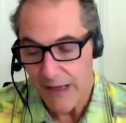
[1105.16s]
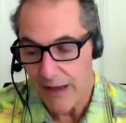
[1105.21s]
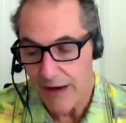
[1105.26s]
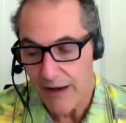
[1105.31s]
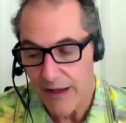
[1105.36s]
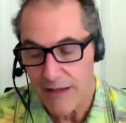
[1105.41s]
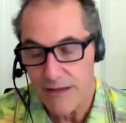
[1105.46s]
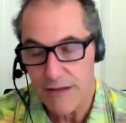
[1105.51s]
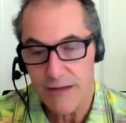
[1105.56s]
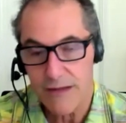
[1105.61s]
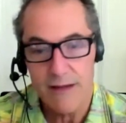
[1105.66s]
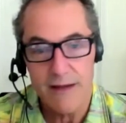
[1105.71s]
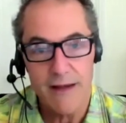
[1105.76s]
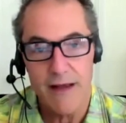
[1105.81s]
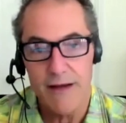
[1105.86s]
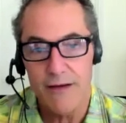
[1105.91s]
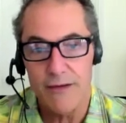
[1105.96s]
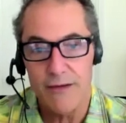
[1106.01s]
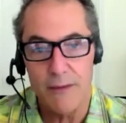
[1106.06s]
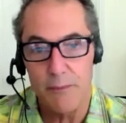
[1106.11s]
I like to think
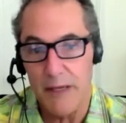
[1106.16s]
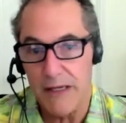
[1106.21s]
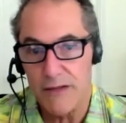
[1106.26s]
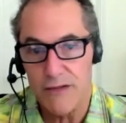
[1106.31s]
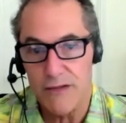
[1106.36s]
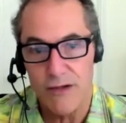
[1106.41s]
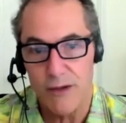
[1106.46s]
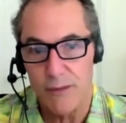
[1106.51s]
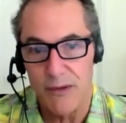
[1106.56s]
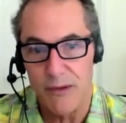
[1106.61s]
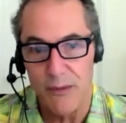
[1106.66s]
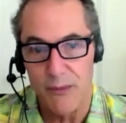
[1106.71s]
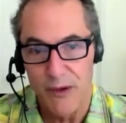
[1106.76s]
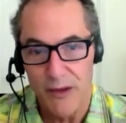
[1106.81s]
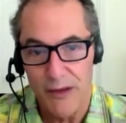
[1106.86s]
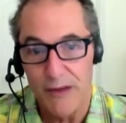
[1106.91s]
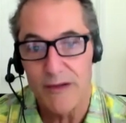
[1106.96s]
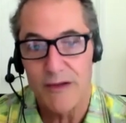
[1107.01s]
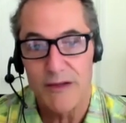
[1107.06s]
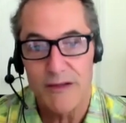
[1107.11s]
I've got the best job in the
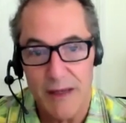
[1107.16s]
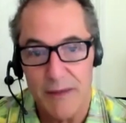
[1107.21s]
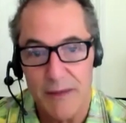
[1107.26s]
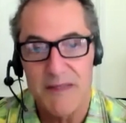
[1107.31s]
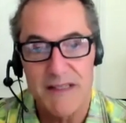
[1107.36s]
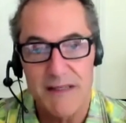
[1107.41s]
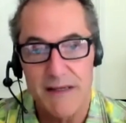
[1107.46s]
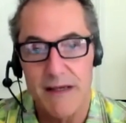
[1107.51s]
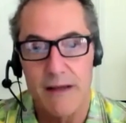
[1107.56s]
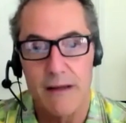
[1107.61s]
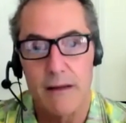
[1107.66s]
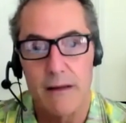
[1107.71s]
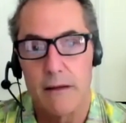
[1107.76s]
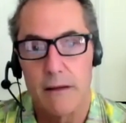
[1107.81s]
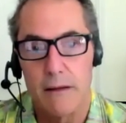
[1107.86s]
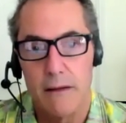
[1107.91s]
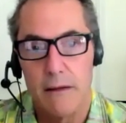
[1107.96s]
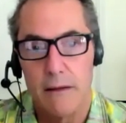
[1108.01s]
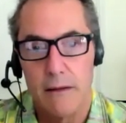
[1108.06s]
world because I'm seeing